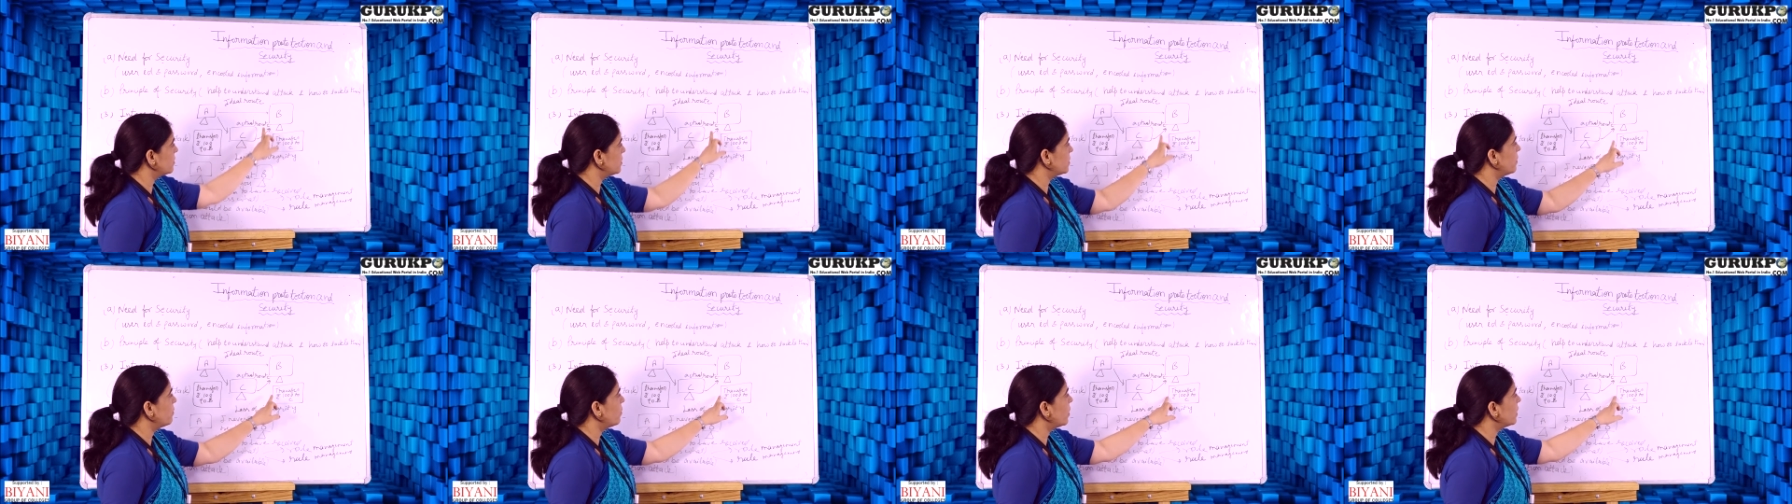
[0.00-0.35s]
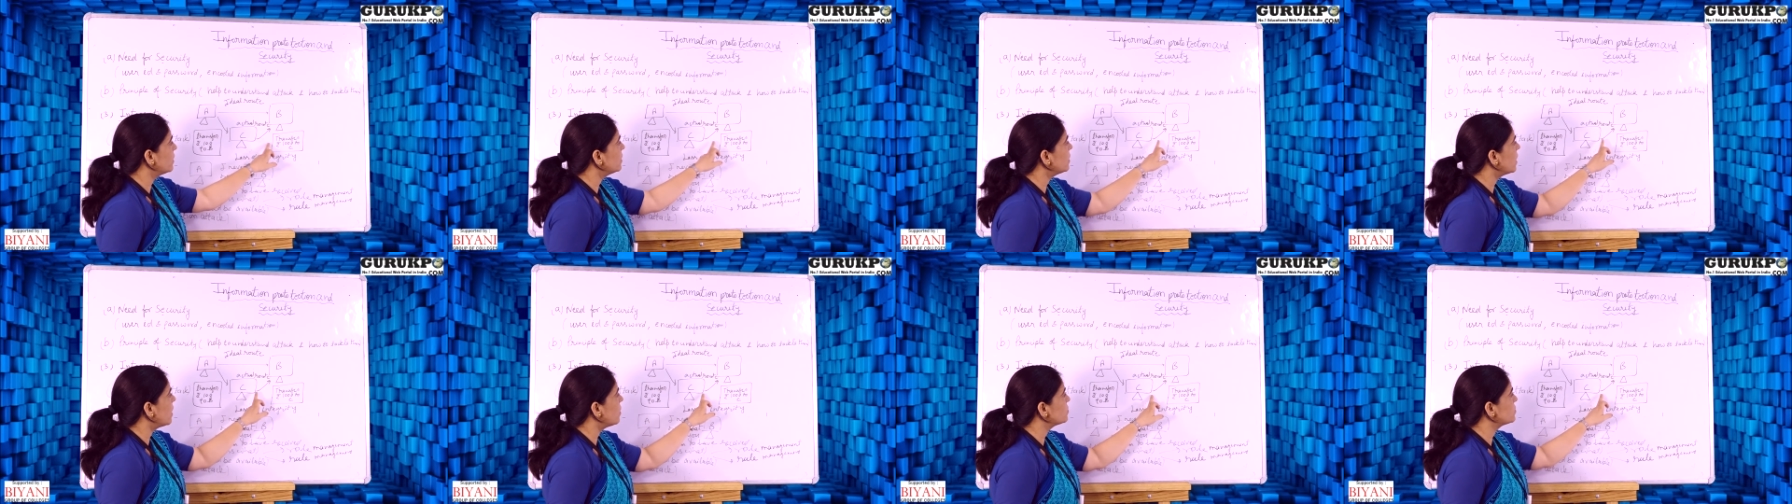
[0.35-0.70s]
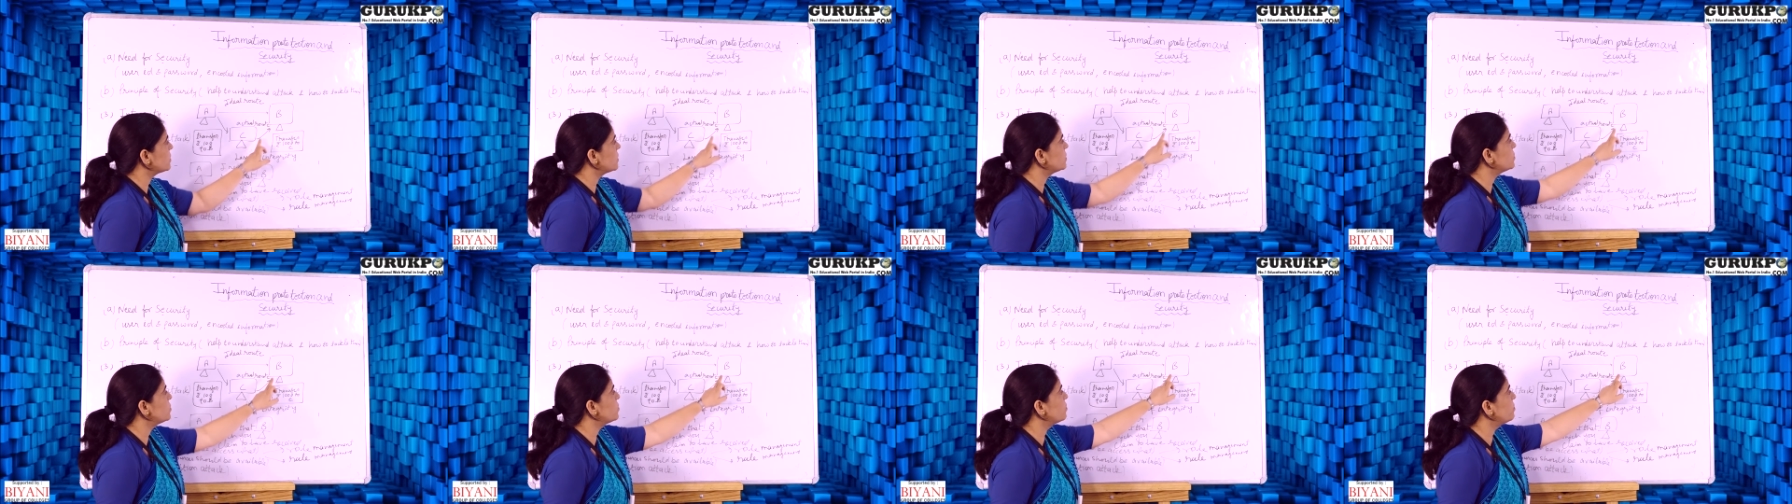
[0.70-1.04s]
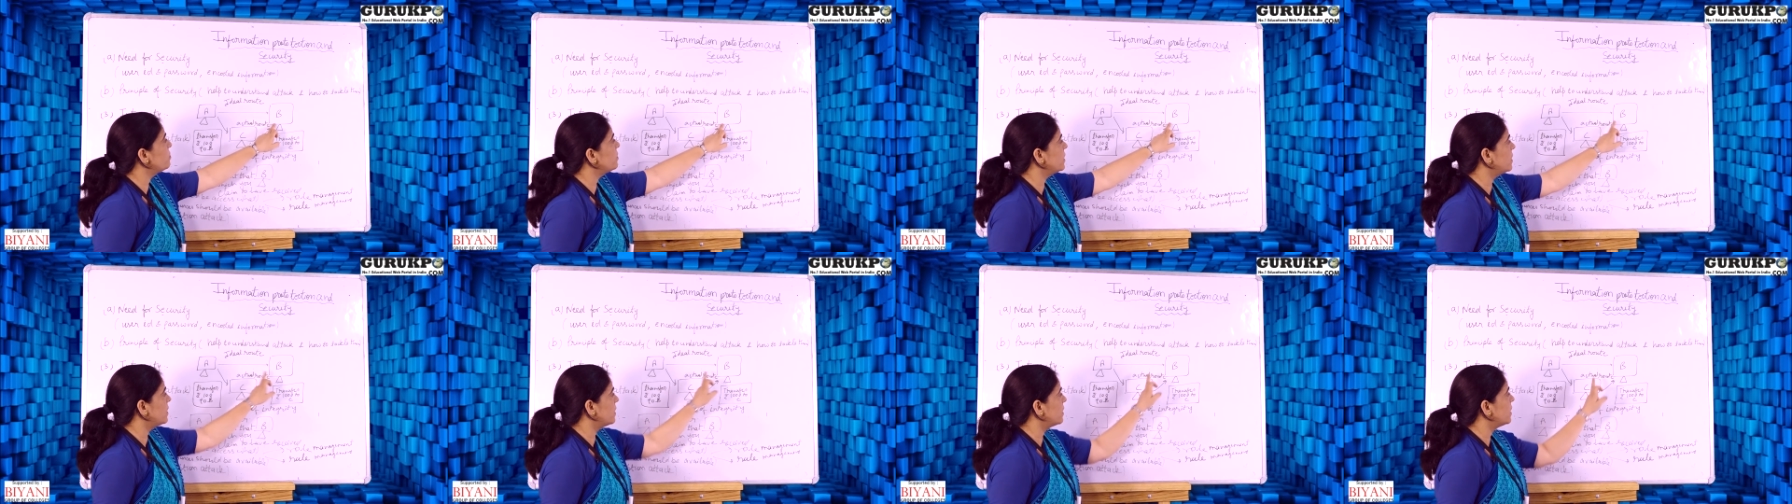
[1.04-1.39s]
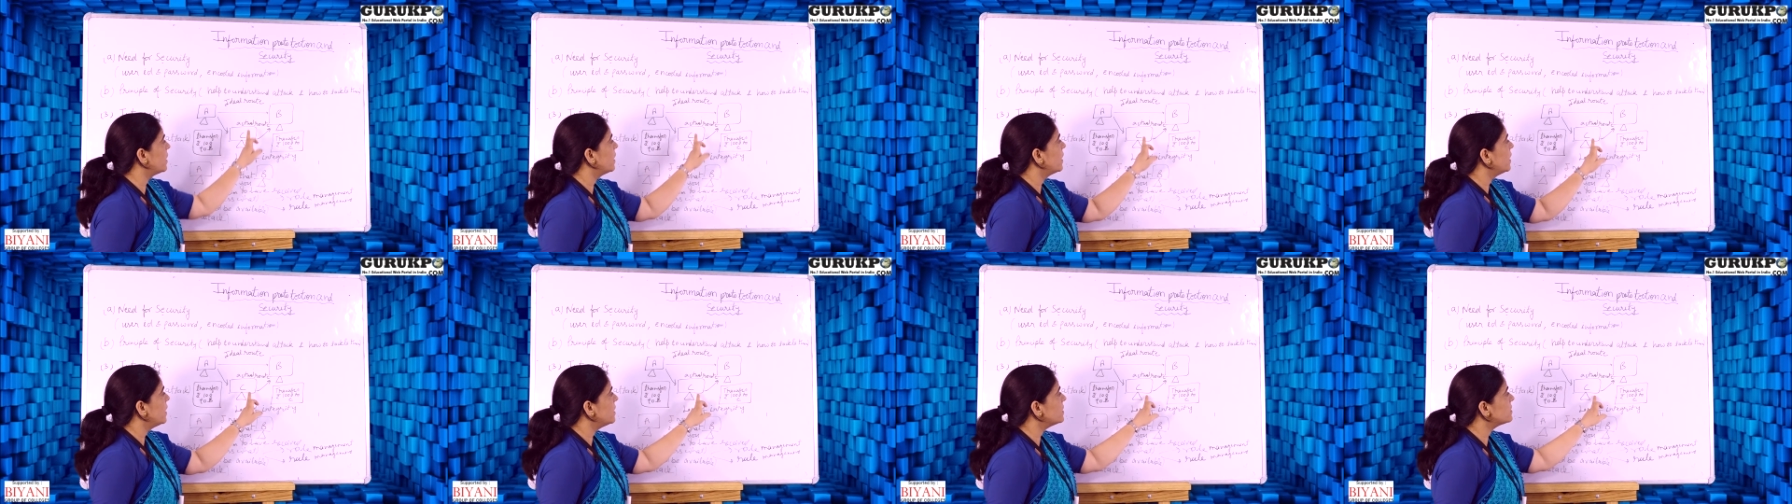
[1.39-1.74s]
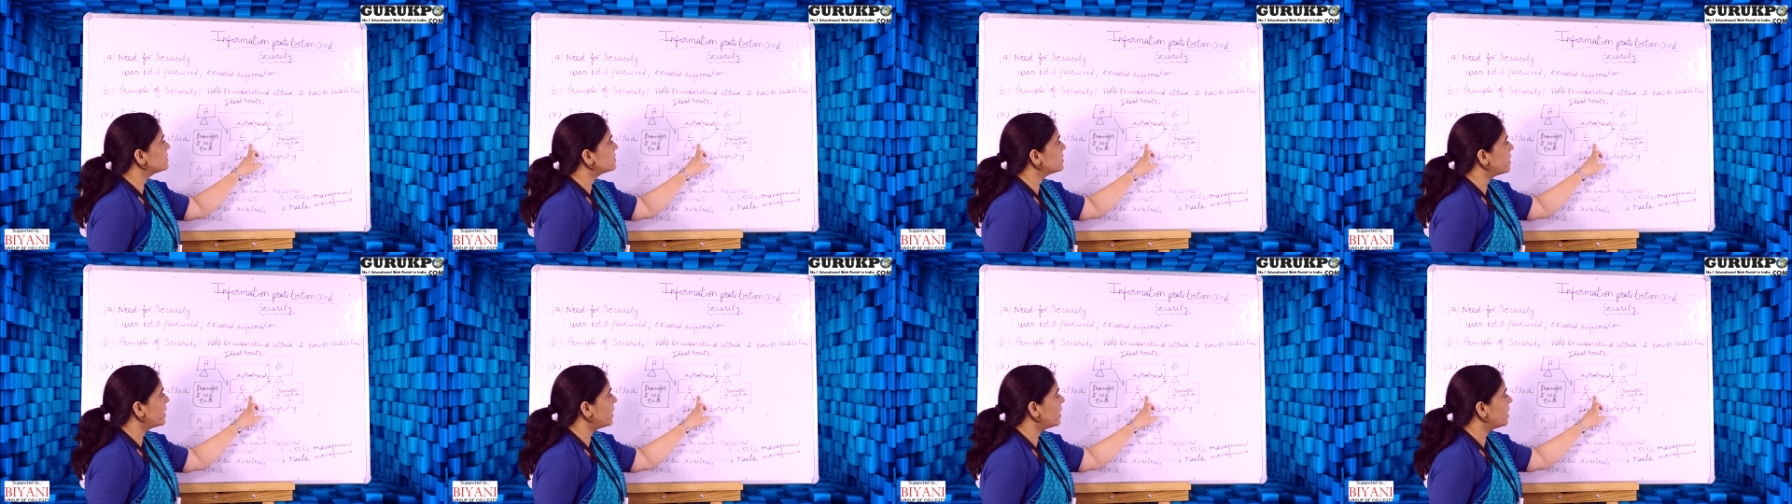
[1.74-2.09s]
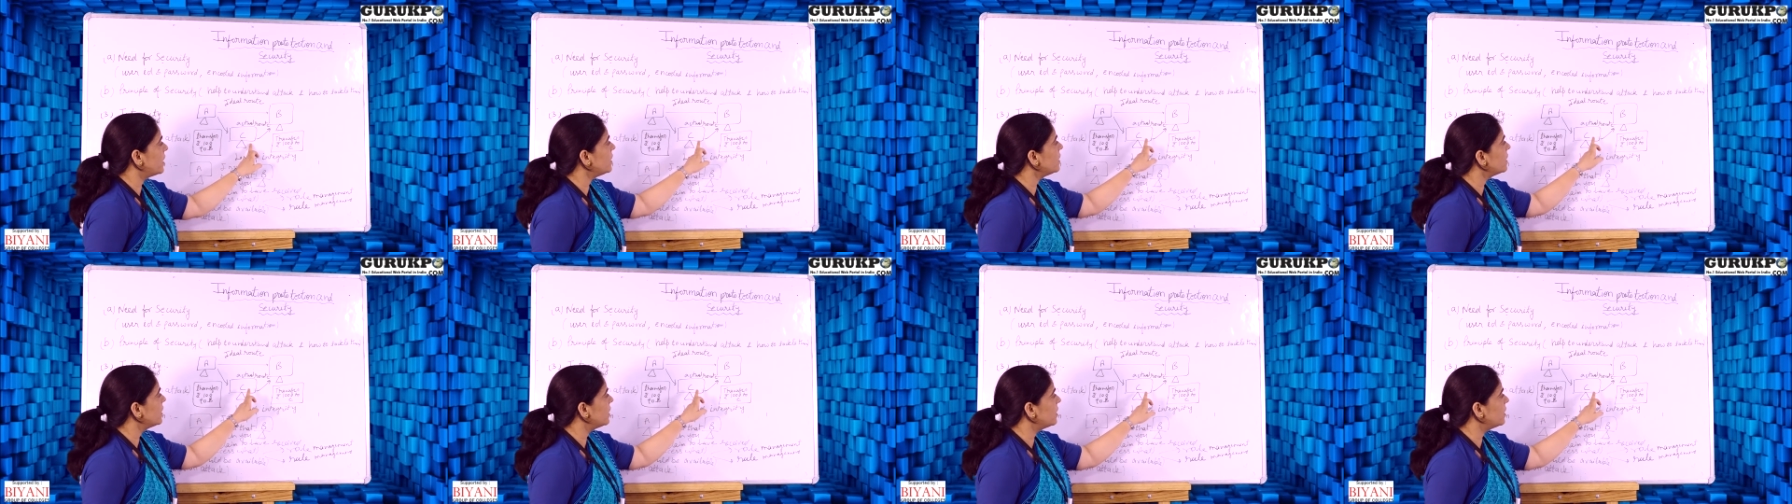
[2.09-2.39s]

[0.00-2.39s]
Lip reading: 1000 to B. He is saying